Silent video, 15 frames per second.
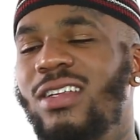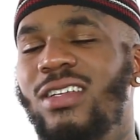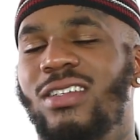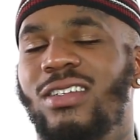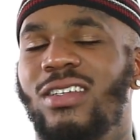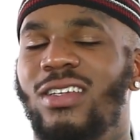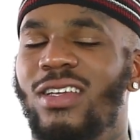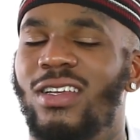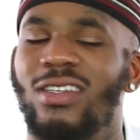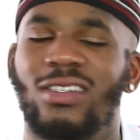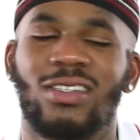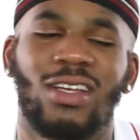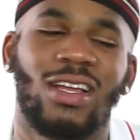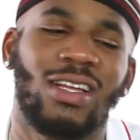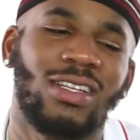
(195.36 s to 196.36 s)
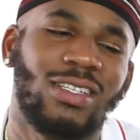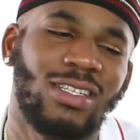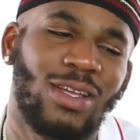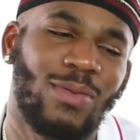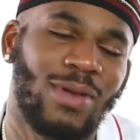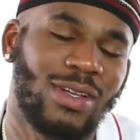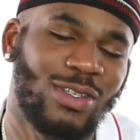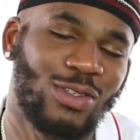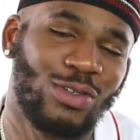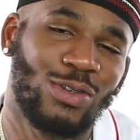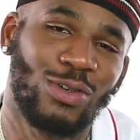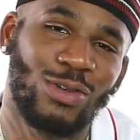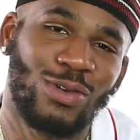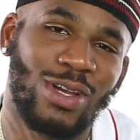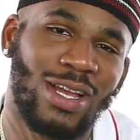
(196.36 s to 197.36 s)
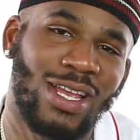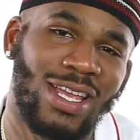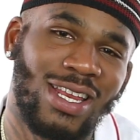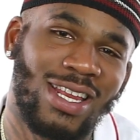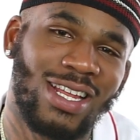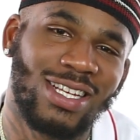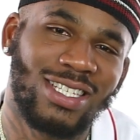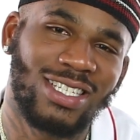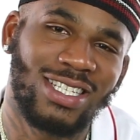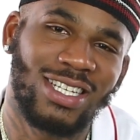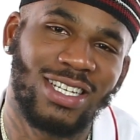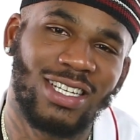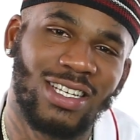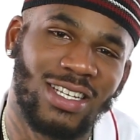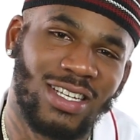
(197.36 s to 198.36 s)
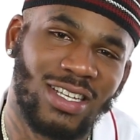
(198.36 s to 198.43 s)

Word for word: I just get I just get my cereal. I eat that shit.